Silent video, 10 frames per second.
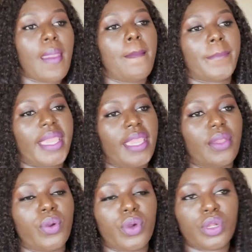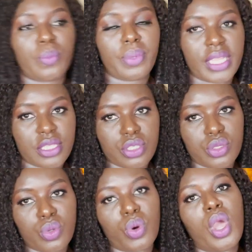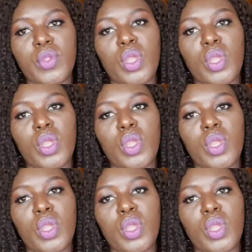May God bless you.